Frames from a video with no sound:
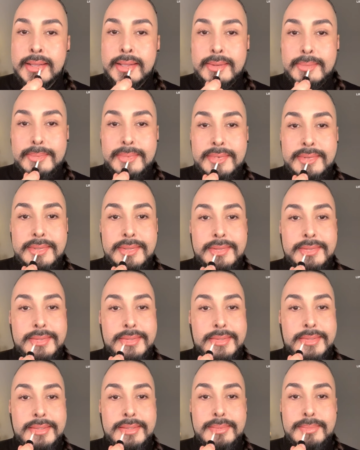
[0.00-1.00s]
It makes things
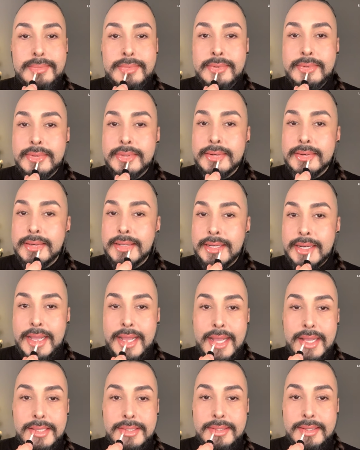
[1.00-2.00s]
look smoother and
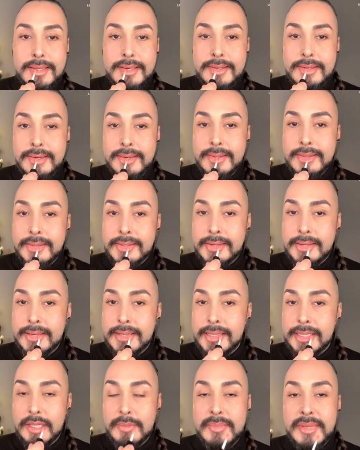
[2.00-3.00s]
adds another
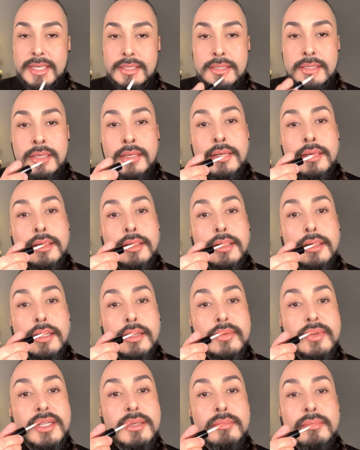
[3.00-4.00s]
element
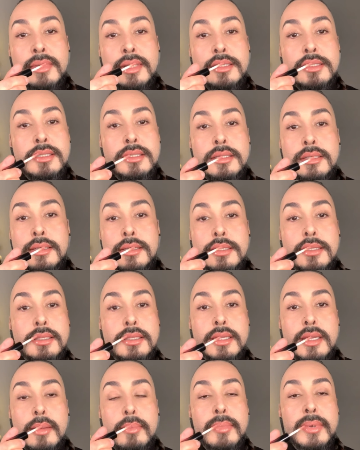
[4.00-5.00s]
of dimension to the
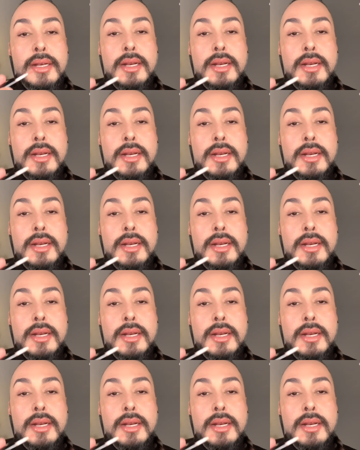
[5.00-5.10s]
lip.